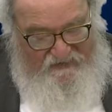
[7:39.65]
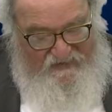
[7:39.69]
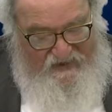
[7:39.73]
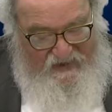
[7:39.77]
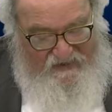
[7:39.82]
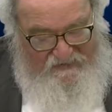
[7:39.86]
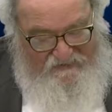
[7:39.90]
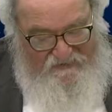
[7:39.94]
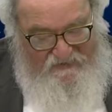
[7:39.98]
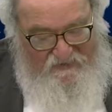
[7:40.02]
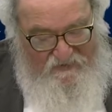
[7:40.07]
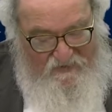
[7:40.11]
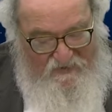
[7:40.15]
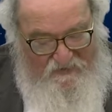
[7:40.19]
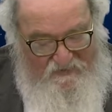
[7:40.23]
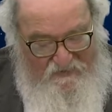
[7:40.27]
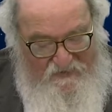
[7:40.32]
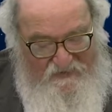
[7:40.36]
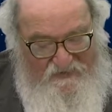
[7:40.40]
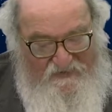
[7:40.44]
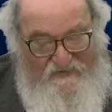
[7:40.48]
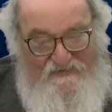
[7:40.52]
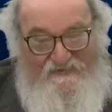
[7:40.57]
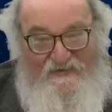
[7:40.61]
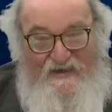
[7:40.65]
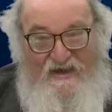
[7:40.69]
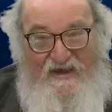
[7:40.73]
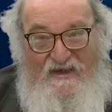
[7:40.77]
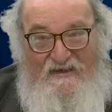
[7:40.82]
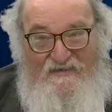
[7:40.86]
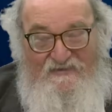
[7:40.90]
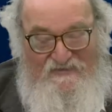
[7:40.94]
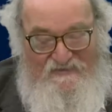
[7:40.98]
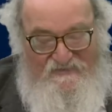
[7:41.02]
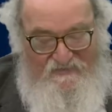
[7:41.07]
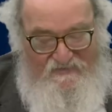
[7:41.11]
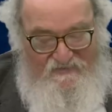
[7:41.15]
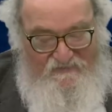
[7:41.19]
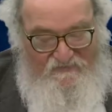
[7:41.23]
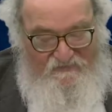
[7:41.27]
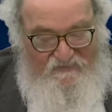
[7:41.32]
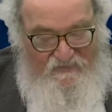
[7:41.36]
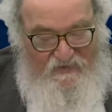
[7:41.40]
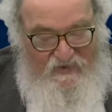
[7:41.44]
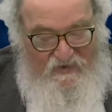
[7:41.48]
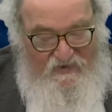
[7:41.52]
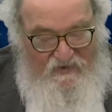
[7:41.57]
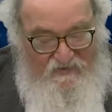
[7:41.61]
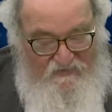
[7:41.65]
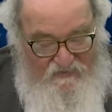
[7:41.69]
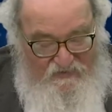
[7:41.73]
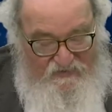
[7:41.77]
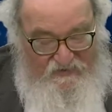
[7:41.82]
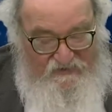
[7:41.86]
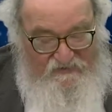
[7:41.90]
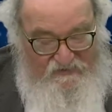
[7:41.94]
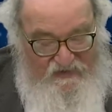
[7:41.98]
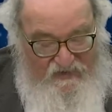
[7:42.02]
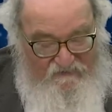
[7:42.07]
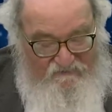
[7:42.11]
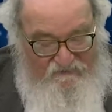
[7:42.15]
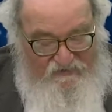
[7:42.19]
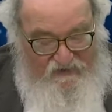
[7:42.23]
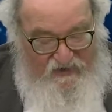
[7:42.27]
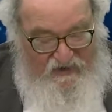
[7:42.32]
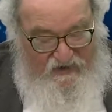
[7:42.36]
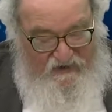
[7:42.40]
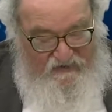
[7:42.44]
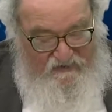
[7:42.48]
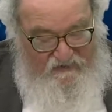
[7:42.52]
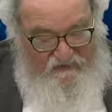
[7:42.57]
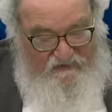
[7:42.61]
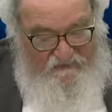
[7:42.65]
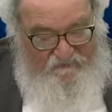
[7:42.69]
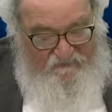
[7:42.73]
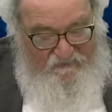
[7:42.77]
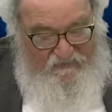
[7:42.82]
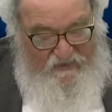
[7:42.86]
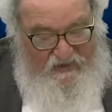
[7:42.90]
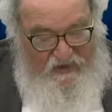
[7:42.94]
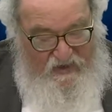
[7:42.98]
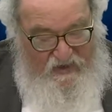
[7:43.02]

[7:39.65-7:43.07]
to that sword with his hand, with his left hand.